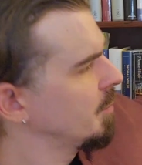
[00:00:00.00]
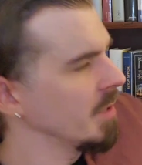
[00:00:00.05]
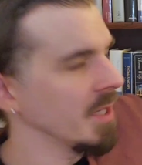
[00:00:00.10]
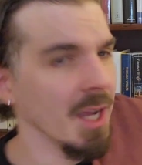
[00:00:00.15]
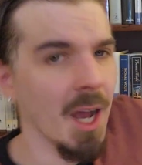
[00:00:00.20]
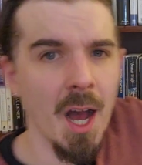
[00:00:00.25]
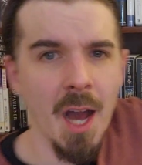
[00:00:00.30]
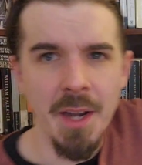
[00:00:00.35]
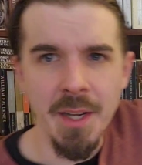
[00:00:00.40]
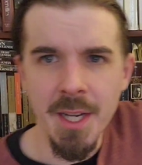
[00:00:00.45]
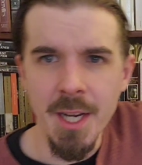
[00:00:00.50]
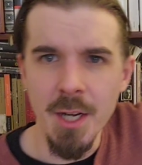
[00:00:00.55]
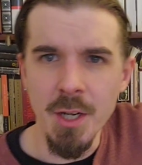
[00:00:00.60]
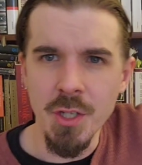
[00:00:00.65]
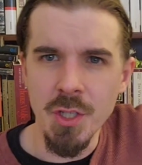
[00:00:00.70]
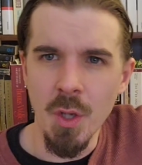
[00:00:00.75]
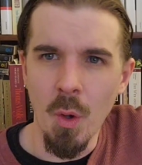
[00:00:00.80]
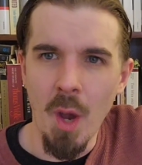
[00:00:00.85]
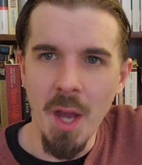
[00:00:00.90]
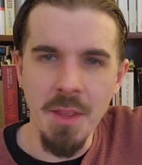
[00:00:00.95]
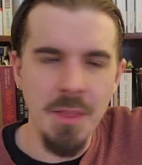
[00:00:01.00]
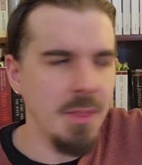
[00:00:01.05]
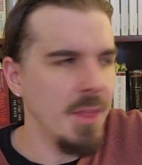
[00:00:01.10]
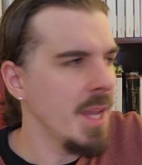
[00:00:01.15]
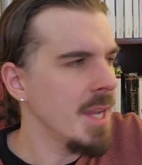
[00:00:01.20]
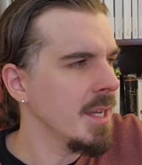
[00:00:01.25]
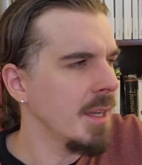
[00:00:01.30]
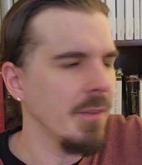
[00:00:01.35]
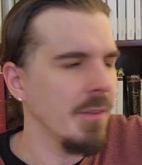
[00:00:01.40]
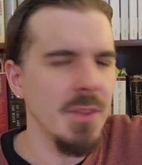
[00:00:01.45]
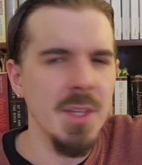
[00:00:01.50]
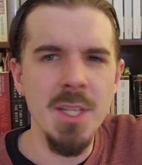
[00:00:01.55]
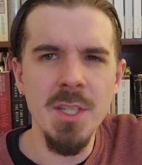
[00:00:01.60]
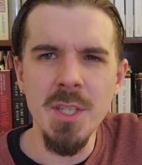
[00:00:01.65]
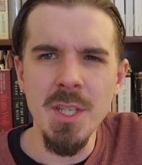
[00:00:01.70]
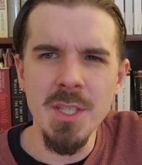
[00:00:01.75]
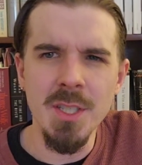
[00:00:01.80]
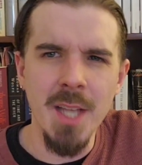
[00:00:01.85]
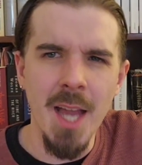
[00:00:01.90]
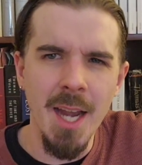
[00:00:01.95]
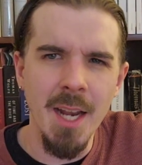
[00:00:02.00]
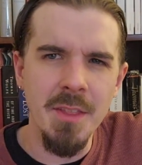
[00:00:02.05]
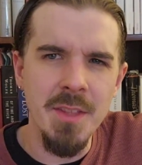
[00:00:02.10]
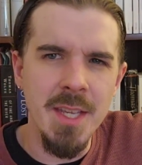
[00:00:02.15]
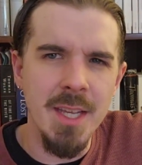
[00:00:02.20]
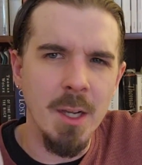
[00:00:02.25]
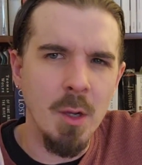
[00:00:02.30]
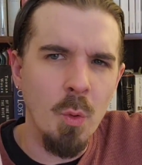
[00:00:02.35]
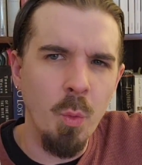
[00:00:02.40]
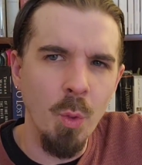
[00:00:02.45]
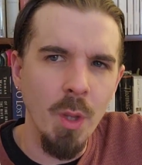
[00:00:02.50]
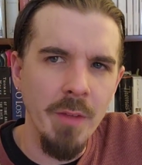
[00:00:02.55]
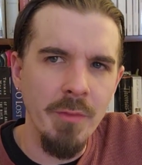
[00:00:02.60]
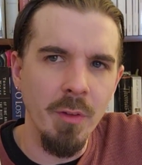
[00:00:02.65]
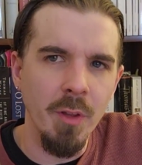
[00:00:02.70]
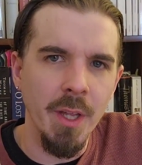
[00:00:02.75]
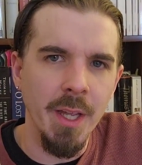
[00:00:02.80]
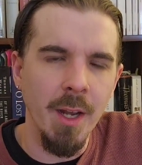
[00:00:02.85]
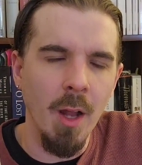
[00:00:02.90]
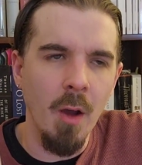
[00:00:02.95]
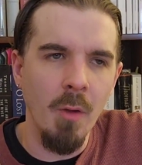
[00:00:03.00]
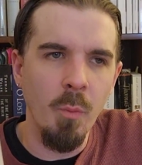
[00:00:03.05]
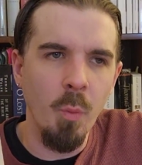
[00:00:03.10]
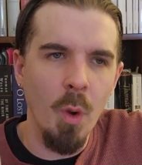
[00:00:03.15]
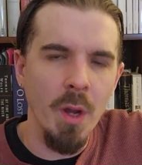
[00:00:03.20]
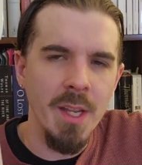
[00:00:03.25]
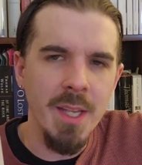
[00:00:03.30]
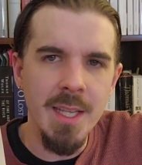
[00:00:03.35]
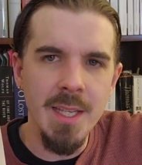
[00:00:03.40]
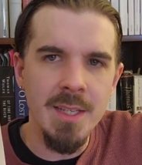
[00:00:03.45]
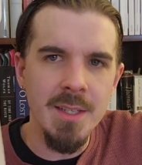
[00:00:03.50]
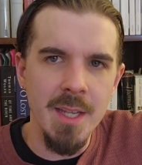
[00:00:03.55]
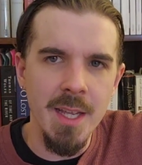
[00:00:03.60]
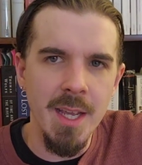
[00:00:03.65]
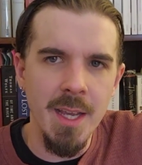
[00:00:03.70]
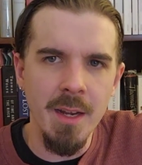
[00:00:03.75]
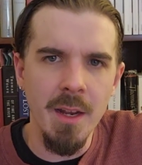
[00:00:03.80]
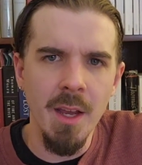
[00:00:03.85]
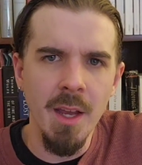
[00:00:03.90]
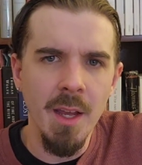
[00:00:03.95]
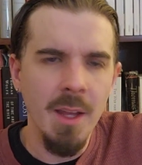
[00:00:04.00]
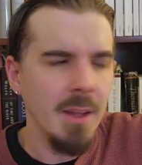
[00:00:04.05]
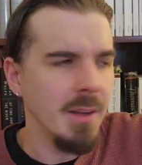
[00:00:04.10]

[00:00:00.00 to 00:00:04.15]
Beyond here. So I think this is kind of the equivalent of what he did.